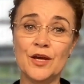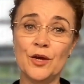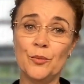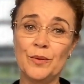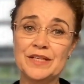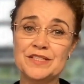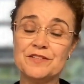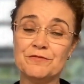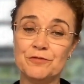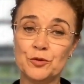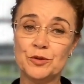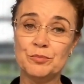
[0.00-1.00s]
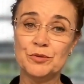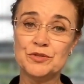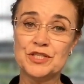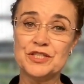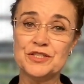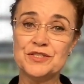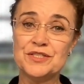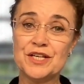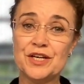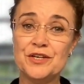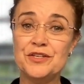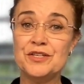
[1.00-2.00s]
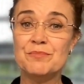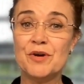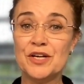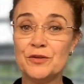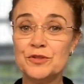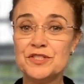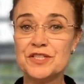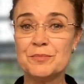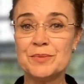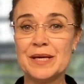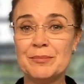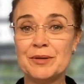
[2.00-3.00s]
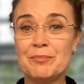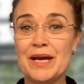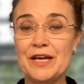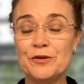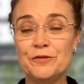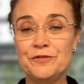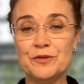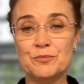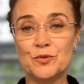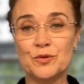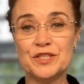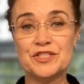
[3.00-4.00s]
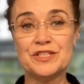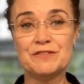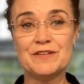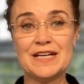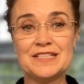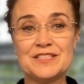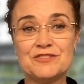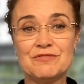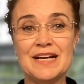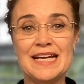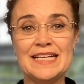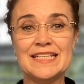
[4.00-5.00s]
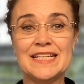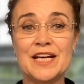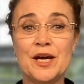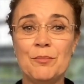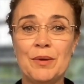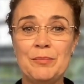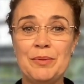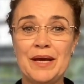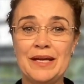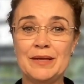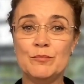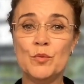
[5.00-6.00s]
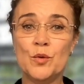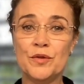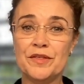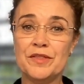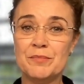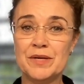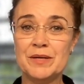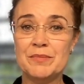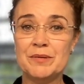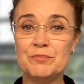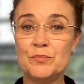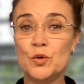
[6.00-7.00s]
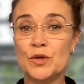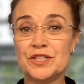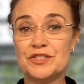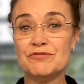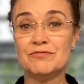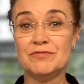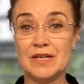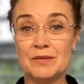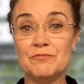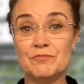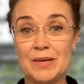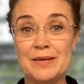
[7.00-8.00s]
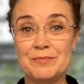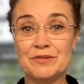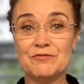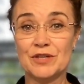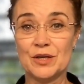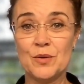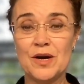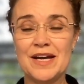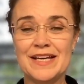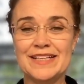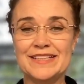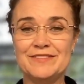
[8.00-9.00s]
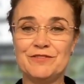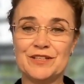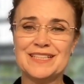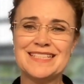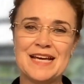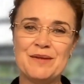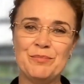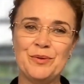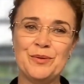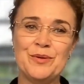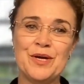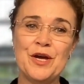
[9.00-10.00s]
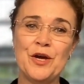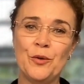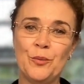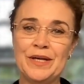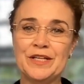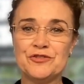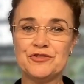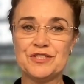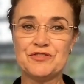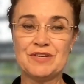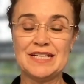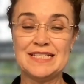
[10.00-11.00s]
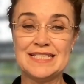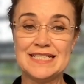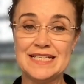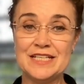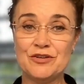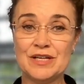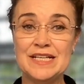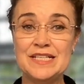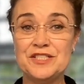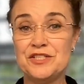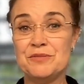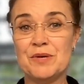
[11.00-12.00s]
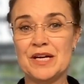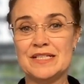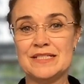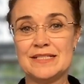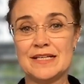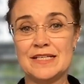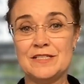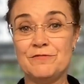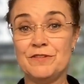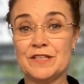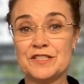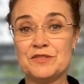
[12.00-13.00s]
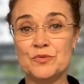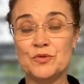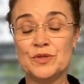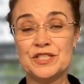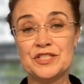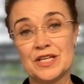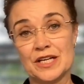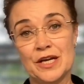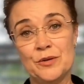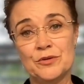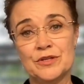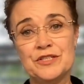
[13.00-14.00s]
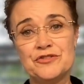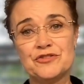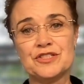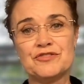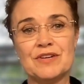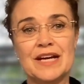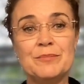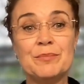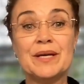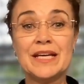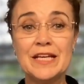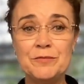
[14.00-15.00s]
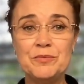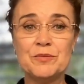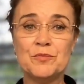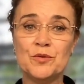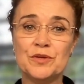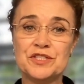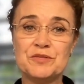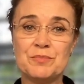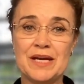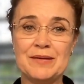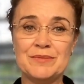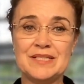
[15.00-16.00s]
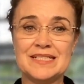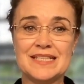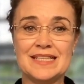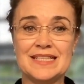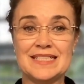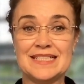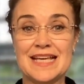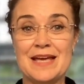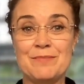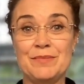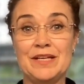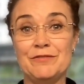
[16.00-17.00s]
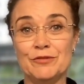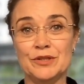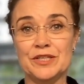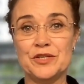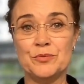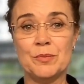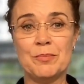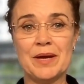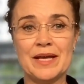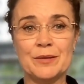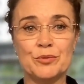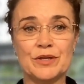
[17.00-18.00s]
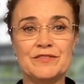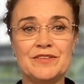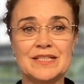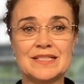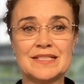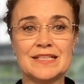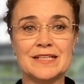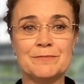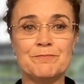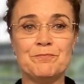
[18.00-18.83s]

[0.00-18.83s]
When it's affordable to do so, you might also be able to pay off your mortgage at a faster rate by paying more than the minimum mortgage payment required. For example, when interest rates decrease, you might decide to fix your mortgage at a lower interest rate, but keep your mortgage payments at the same level that you were paying previously.